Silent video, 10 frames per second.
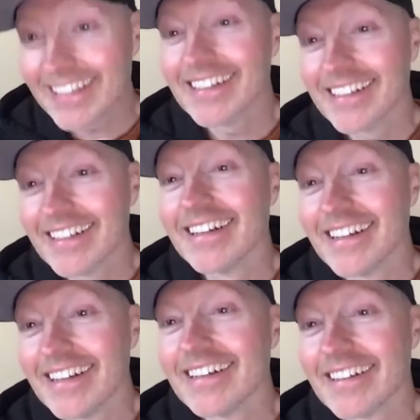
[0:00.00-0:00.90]
You know, when
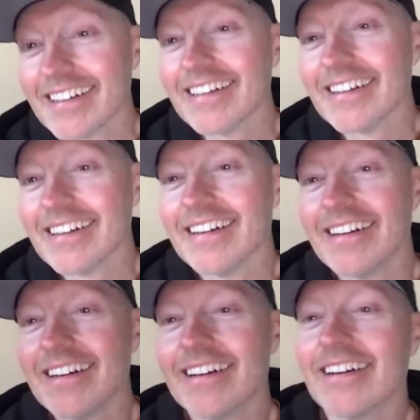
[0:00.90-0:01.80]
I was
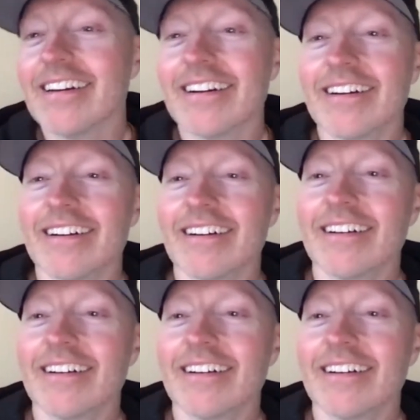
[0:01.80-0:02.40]
into climbing really